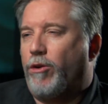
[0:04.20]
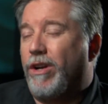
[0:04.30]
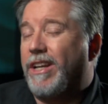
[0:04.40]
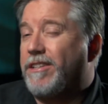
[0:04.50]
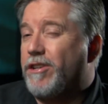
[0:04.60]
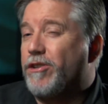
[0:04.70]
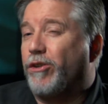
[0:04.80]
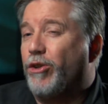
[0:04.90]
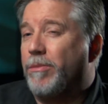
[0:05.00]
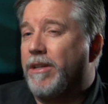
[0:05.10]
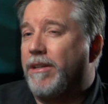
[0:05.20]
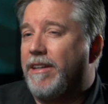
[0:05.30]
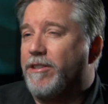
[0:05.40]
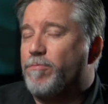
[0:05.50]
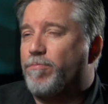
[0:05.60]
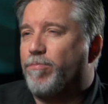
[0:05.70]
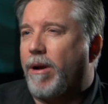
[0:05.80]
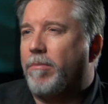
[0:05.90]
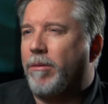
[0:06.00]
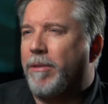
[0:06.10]
creating a digital human is
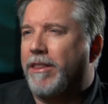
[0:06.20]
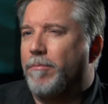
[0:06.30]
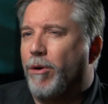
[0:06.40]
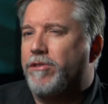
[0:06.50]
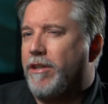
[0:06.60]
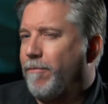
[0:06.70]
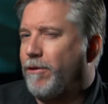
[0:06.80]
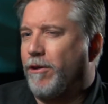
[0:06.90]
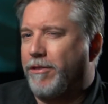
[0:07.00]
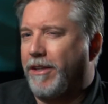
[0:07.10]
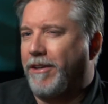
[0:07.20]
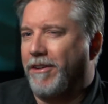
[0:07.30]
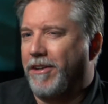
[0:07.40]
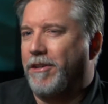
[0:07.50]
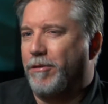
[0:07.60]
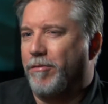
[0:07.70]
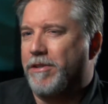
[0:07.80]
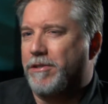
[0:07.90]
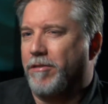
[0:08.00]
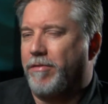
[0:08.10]
probably about the most difficult thing you're going to do in
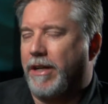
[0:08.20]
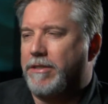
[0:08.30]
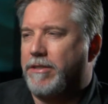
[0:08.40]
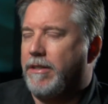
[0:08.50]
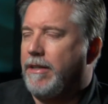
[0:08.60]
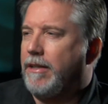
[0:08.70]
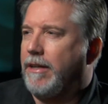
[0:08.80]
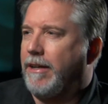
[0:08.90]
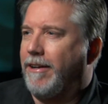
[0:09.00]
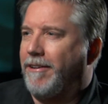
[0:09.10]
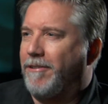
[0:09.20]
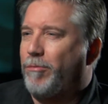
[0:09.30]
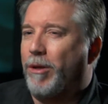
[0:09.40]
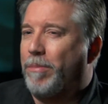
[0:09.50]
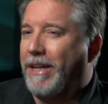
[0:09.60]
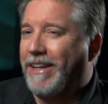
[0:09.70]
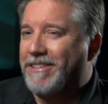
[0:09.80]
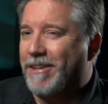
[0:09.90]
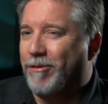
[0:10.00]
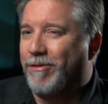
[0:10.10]
visual effects. Uh, human
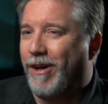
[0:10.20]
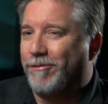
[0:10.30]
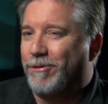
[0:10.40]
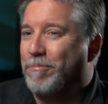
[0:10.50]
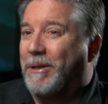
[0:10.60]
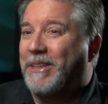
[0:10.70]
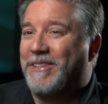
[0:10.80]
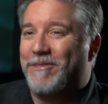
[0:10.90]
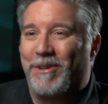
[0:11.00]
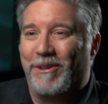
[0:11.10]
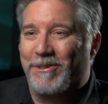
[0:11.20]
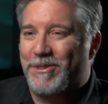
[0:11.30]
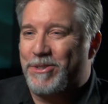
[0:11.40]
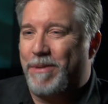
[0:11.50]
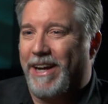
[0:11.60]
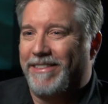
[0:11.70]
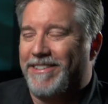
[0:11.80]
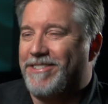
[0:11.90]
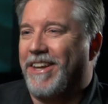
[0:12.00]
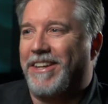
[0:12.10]
beings have evolved for millions of years to spot the
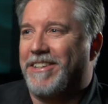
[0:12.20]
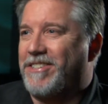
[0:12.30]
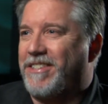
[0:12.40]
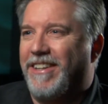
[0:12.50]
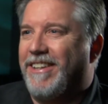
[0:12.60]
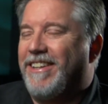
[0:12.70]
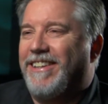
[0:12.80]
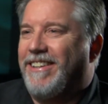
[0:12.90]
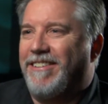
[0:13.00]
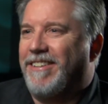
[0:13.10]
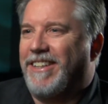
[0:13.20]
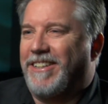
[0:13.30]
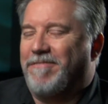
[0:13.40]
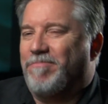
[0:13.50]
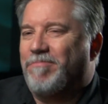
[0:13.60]
slightest uh,